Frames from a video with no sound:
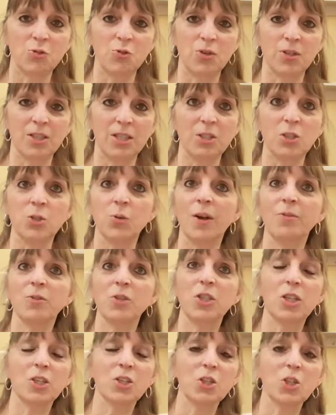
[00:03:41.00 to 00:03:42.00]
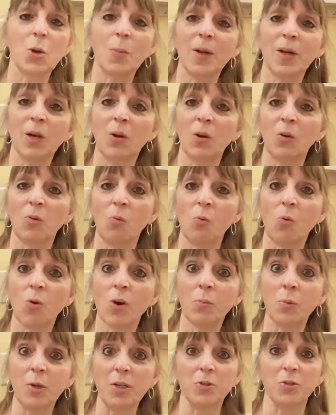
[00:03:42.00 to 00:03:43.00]
"Did you ever see a snowman on a
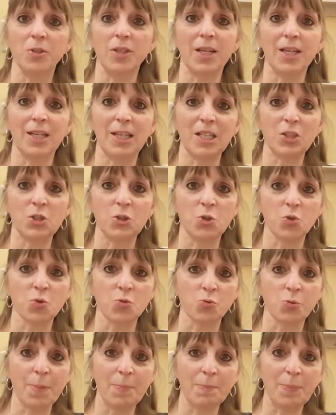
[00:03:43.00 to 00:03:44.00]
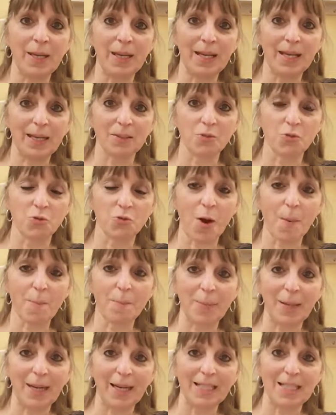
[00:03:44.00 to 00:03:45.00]
warm winter day, and he's dripping and
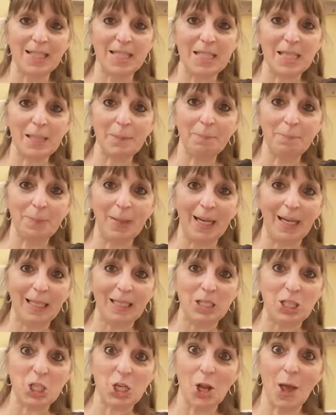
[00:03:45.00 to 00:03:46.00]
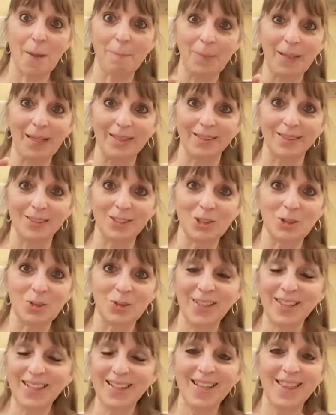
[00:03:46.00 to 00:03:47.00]
dropping and slipping and slopping?" And
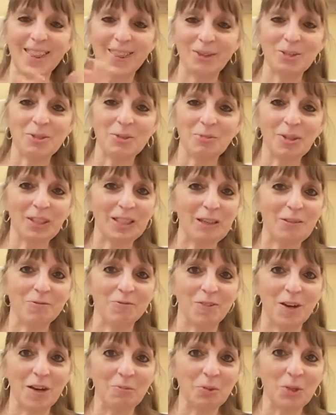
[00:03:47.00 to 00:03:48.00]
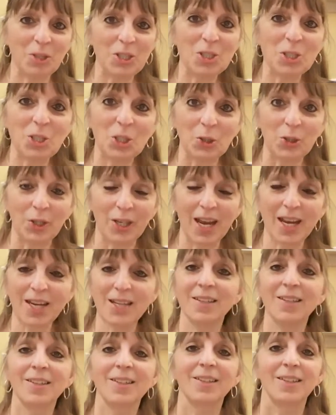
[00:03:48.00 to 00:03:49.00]
so those are really fun words to
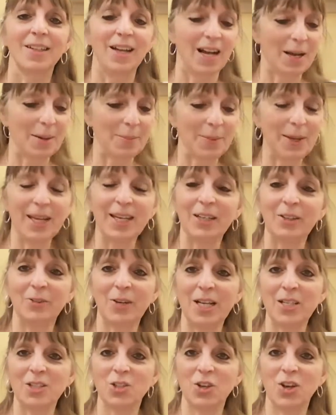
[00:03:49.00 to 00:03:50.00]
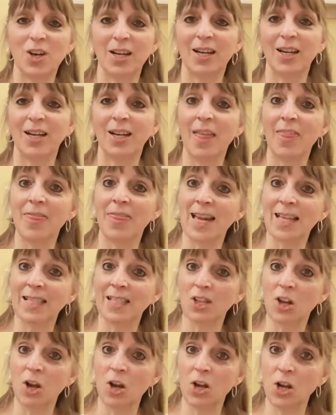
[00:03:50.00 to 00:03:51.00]
create, and a great song
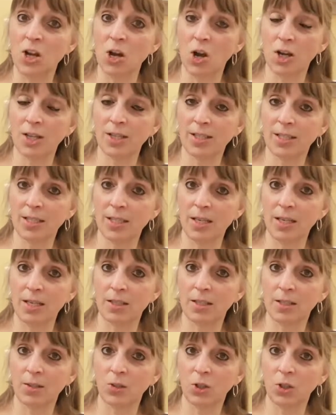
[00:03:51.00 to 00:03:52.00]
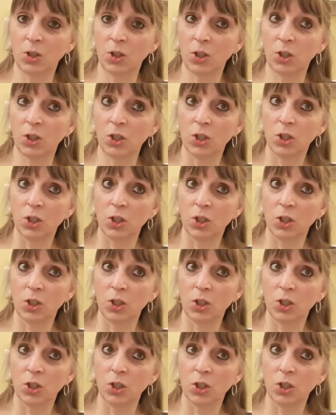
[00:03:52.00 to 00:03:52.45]
that's non-seasonal